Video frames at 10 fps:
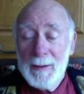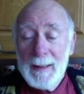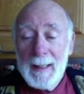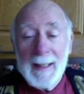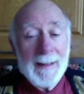
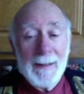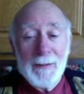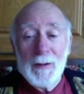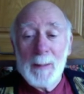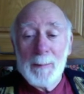and that
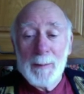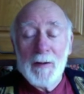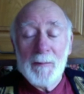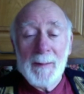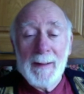took up a lot
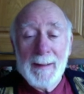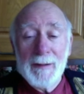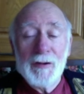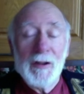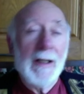of my
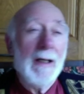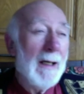energy.